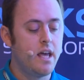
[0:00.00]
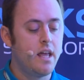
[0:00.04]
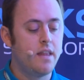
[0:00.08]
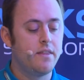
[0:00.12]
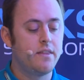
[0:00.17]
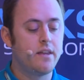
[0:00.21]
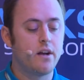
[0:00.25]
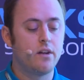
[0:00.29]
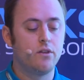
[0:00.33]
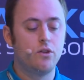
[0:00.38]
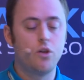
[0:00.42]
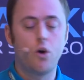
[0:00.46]

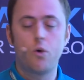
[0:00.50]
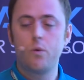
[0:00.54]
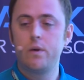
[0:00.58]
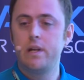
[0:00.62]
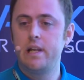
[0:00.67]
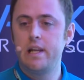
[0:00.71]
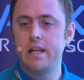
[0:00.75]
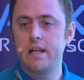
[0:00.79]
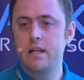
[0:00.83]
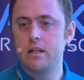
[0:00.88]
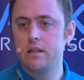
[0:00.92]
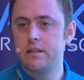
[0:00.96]
There are no
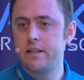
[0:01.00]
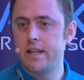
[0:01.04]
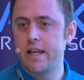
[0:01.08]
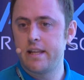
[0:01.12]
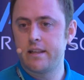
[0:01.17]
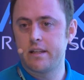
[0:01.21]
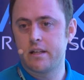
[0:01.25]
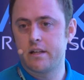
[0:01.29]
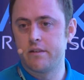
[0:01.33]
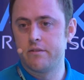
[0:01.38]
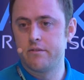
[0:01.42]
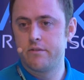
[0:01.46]
illegal
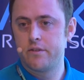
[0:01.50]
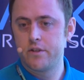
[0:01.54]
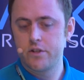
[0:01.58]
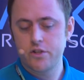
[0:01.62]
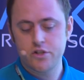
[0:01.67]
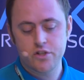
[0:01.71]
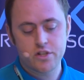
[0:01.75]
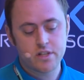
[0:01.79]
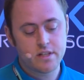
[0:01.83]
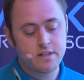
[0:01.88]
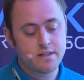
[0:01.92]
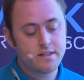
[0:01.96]
data
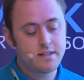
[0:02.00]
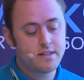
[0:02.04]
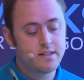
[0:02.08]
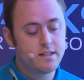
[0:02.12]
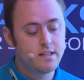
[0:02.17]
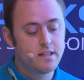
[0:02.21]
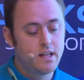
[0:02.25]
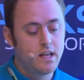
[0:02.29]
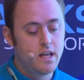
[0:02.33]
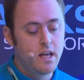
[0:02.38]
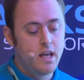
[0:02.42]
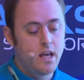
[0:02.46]
conversions,